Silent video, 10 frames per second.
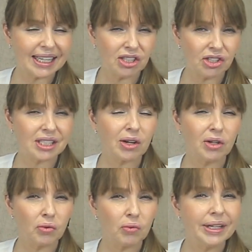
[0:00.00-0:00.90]
He's just going
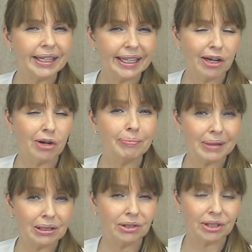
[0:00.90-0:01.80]
to really help
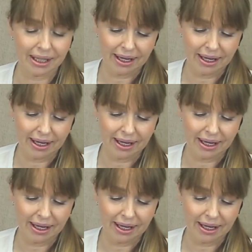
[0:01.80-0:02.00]
build